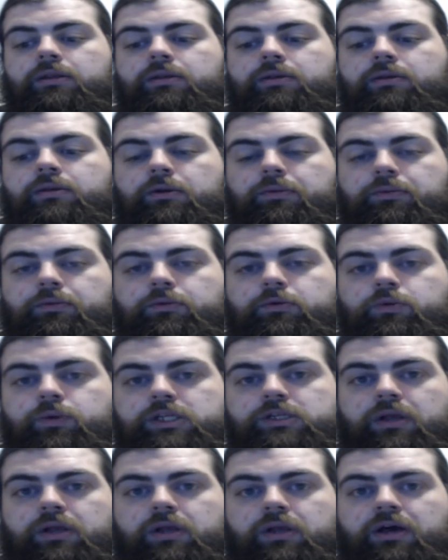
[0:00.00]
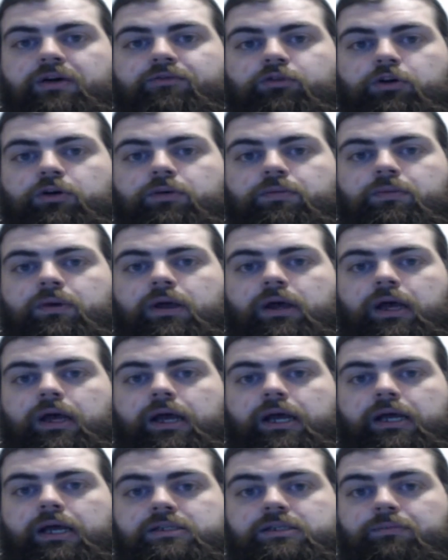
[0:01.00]
The Twitch platform
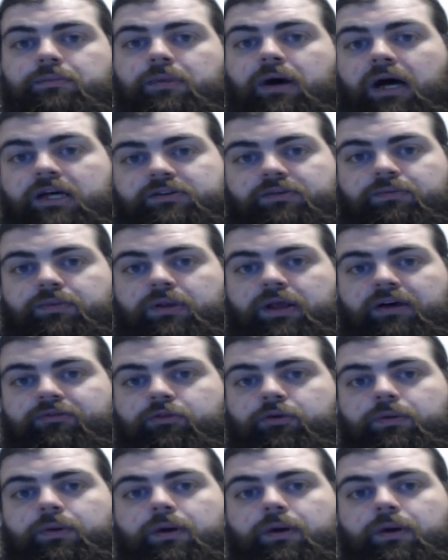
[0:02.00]
is a massive platform,